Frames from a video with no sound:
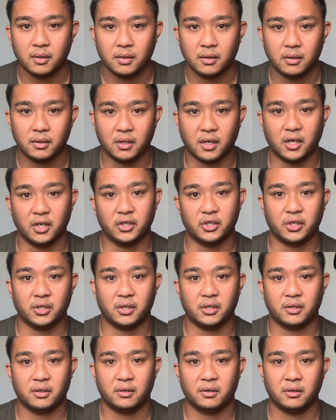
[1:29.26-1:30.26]

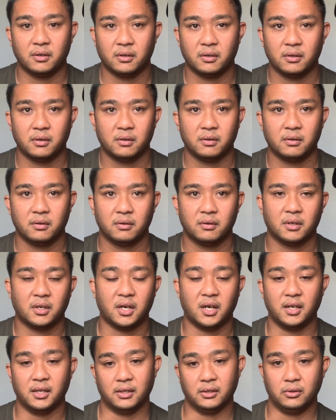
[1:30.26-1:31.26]
larger
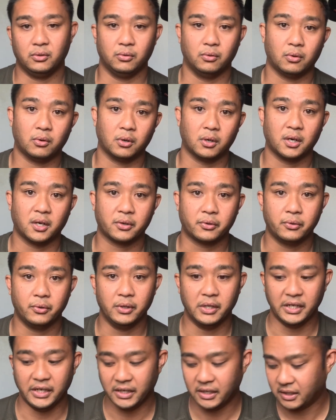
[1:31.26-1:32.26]
Halaloo or
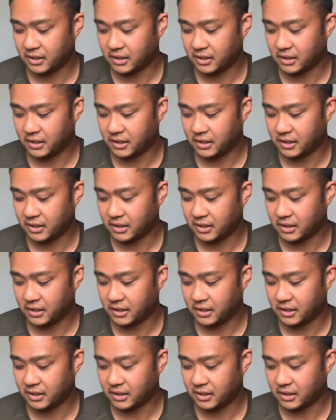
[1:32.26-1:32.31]
Akuli.